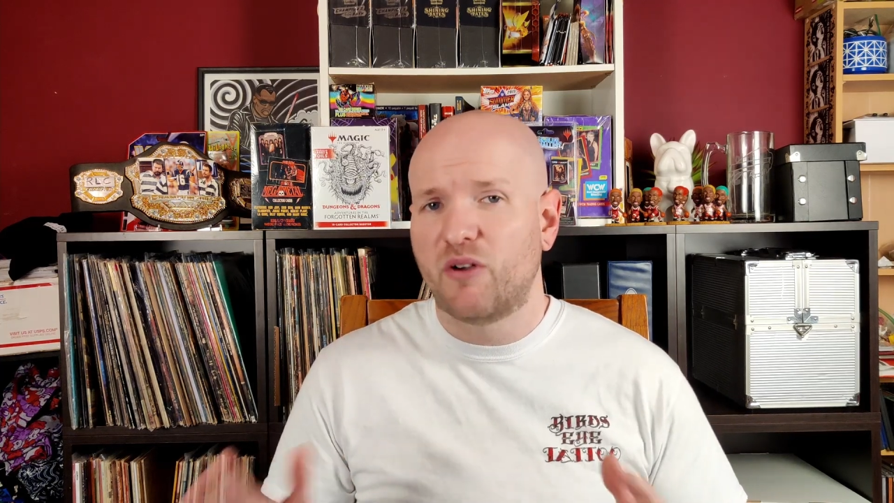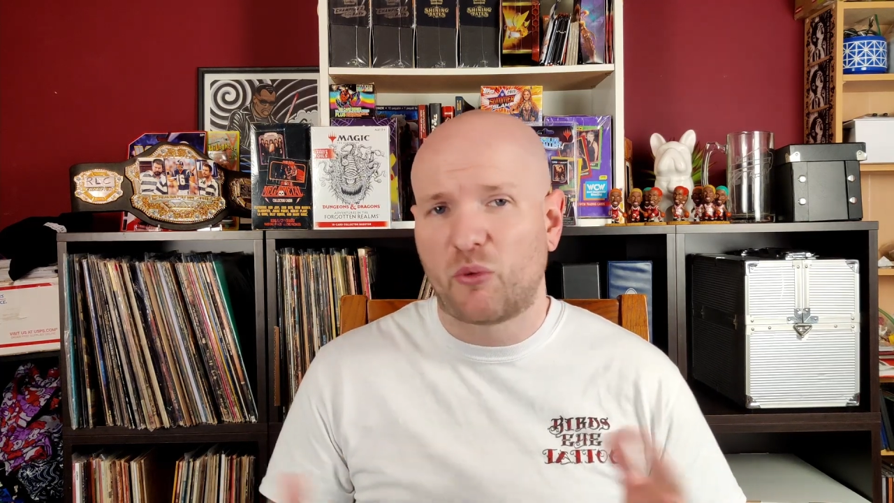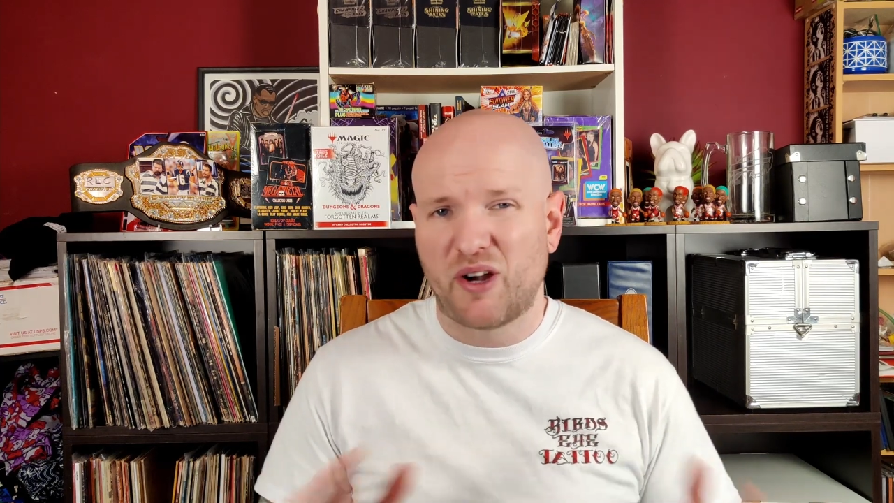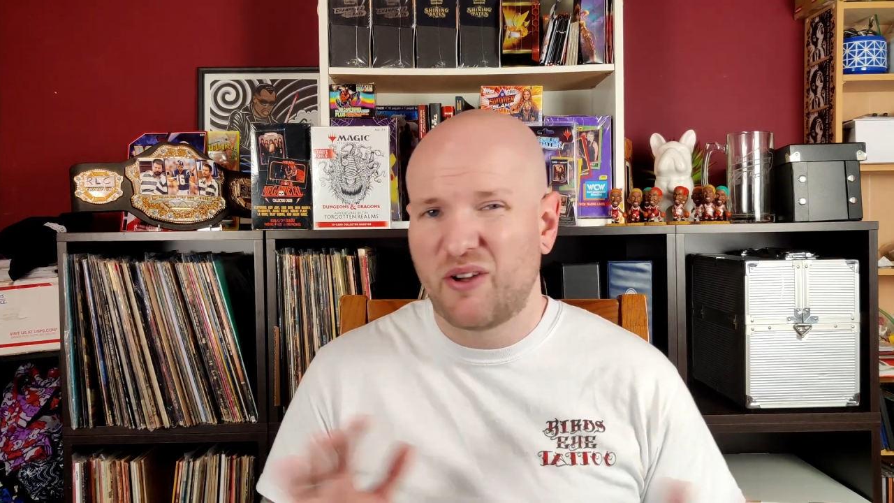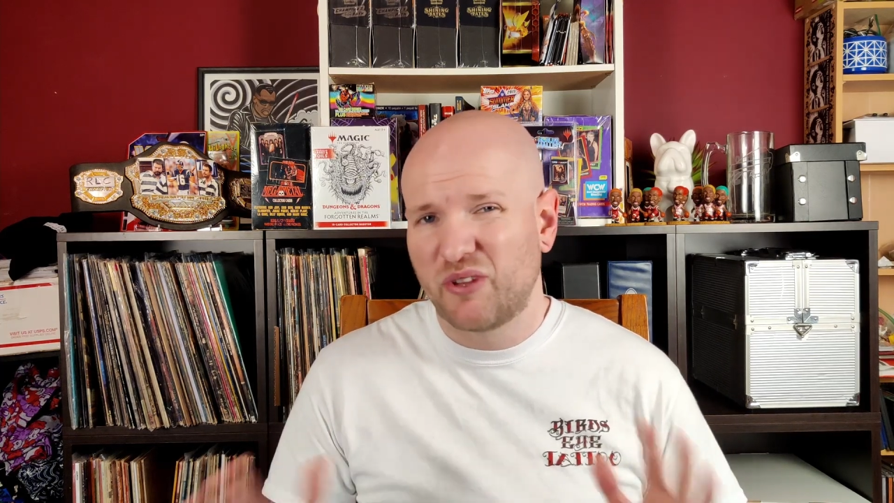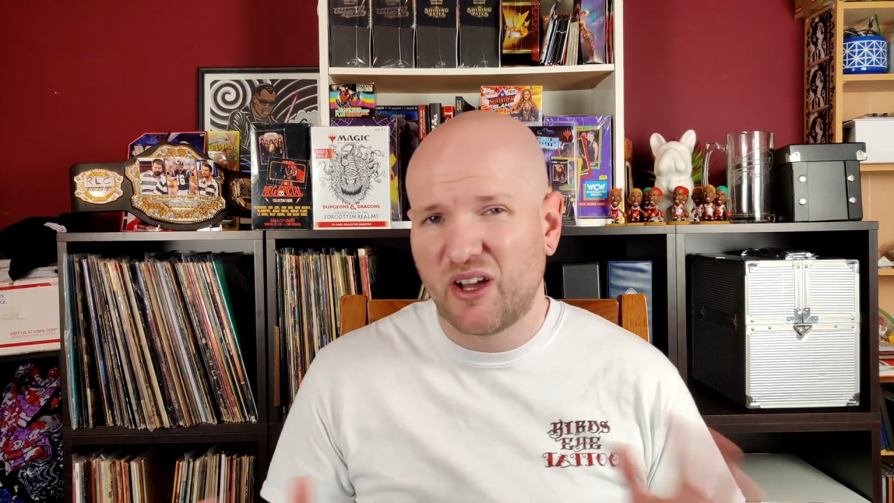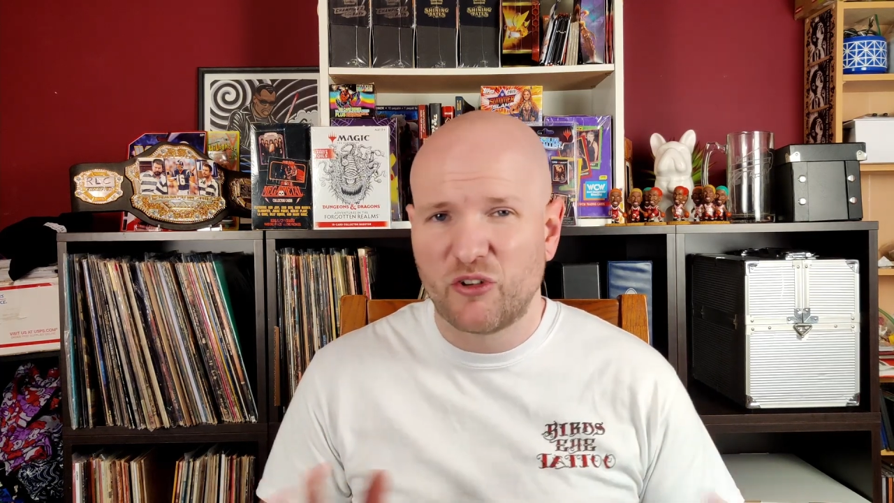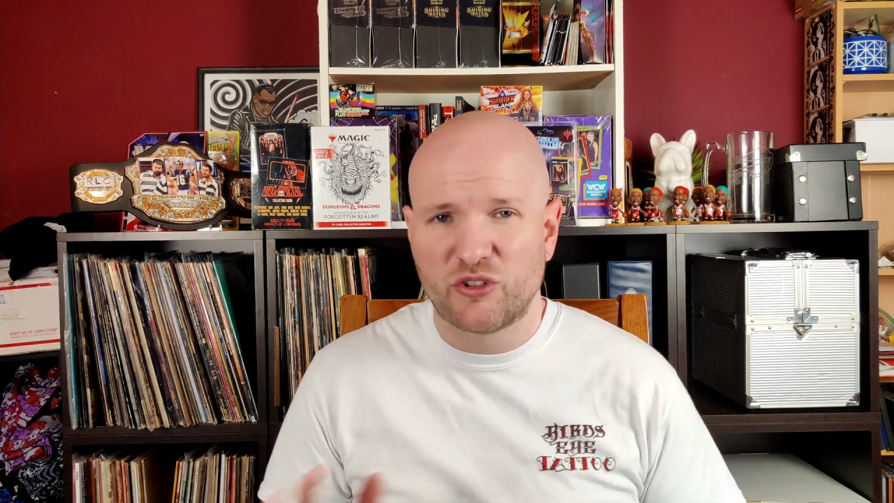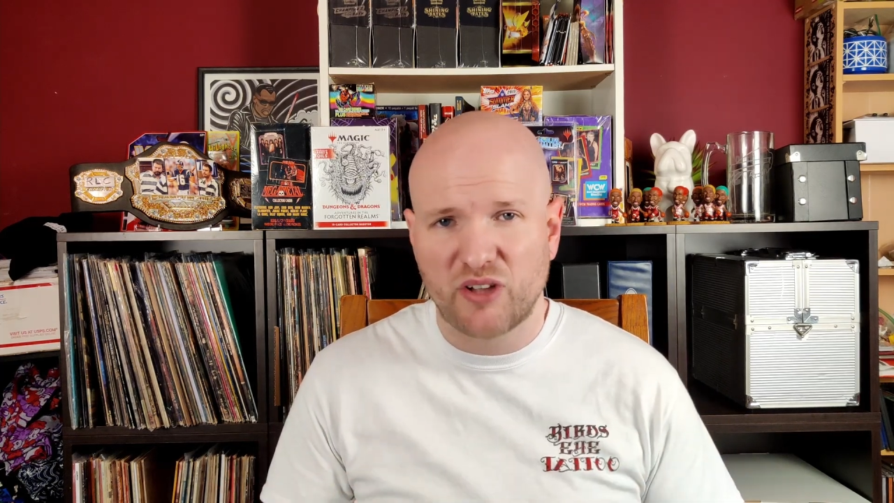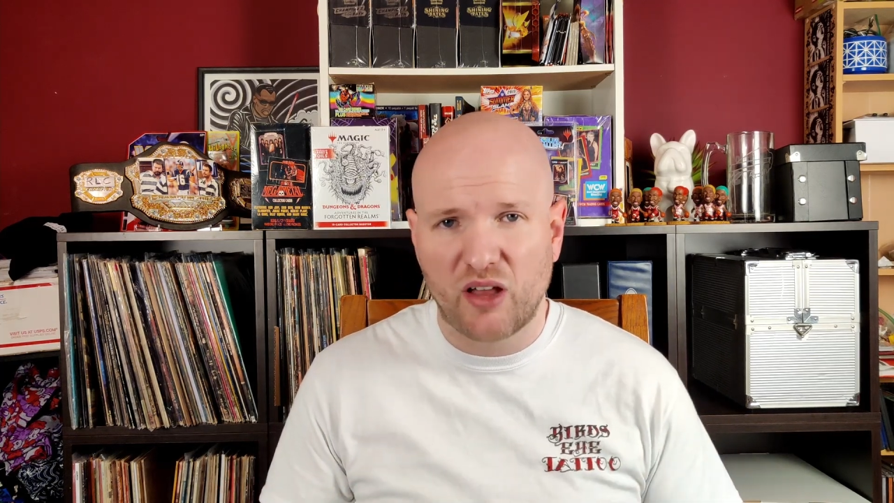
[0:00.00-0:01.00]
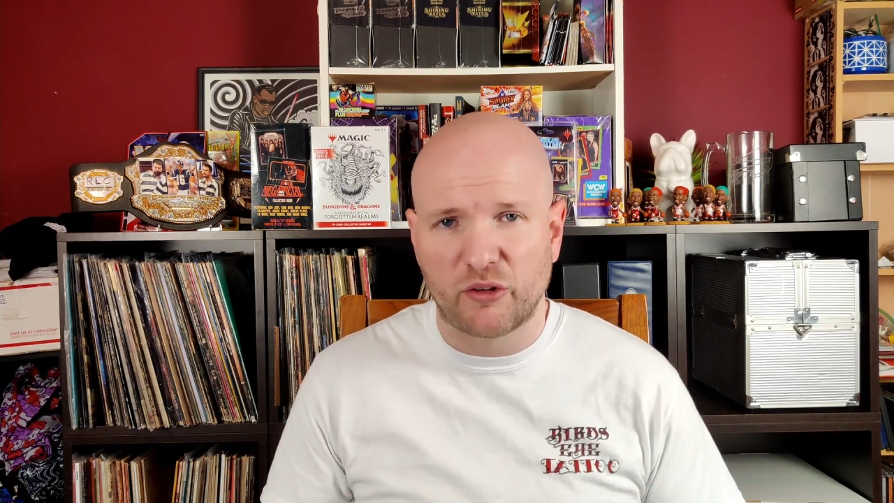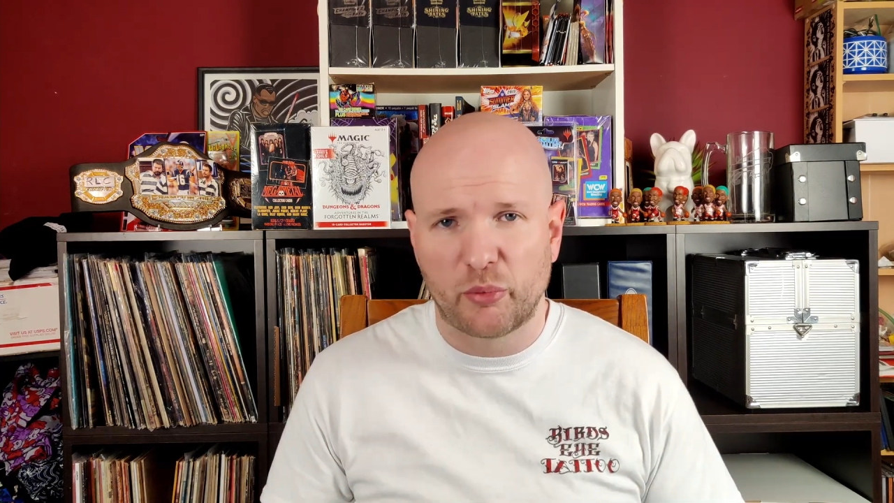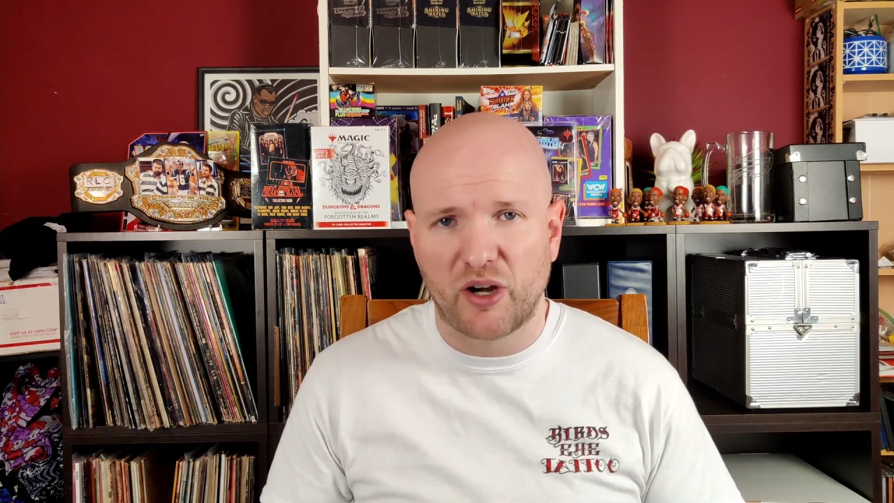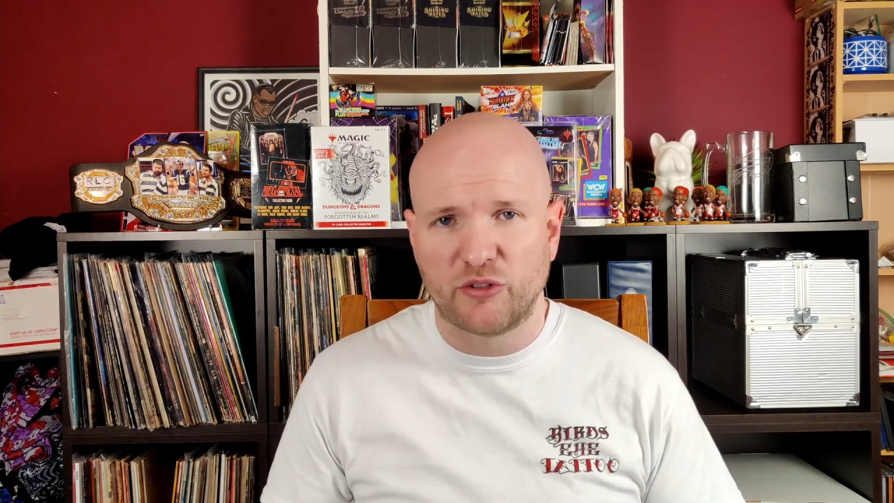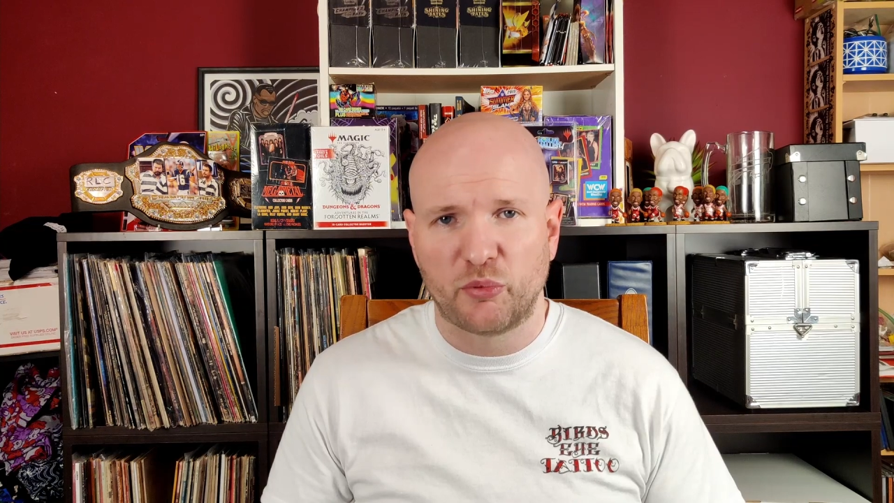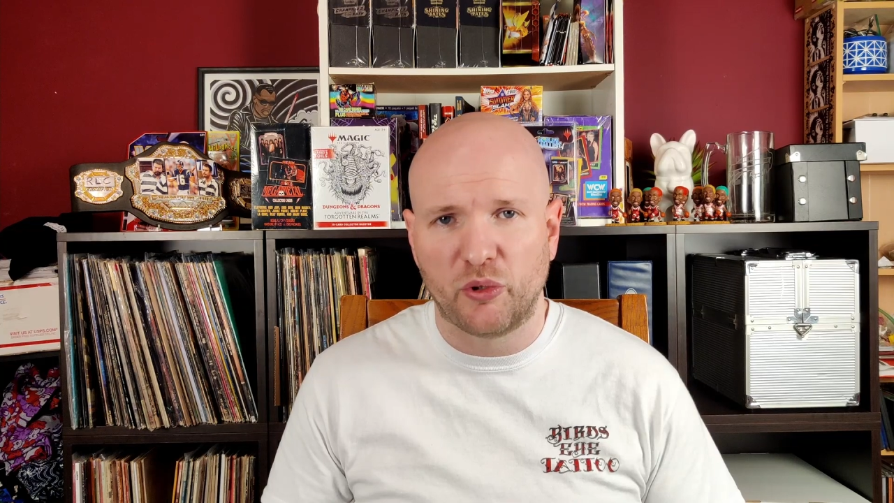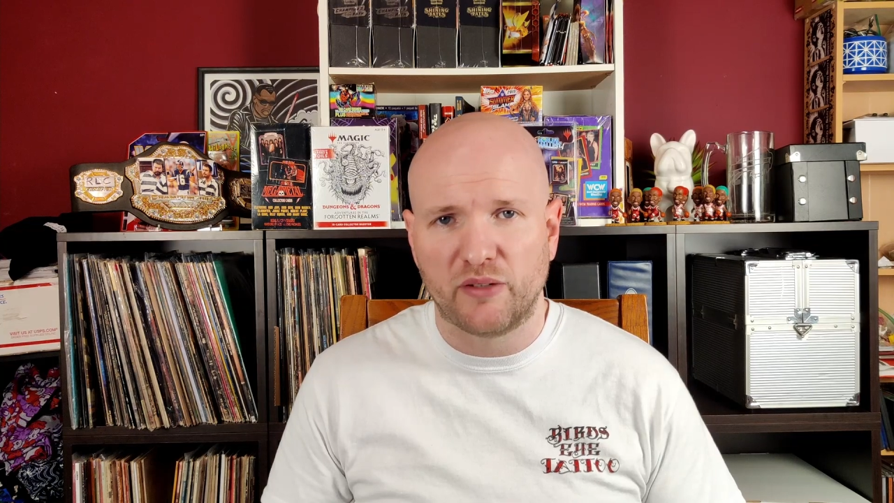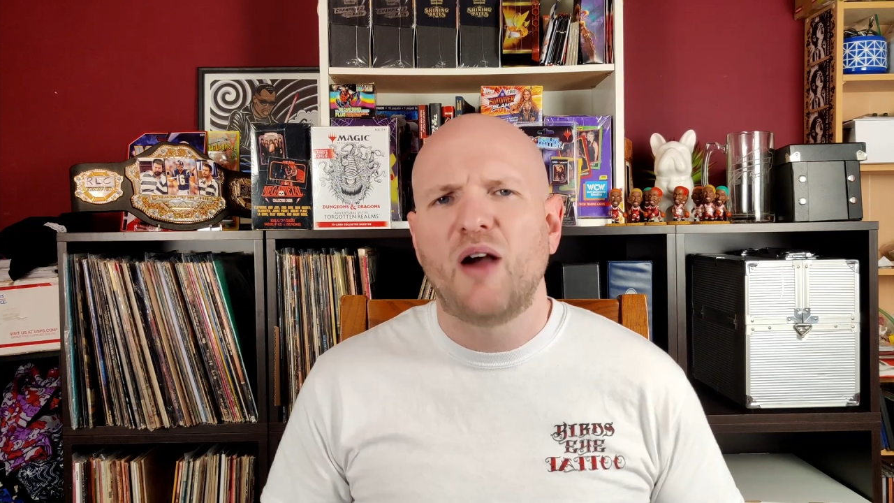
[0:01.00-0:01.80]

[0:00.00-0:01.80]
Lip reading: around the $100 price point.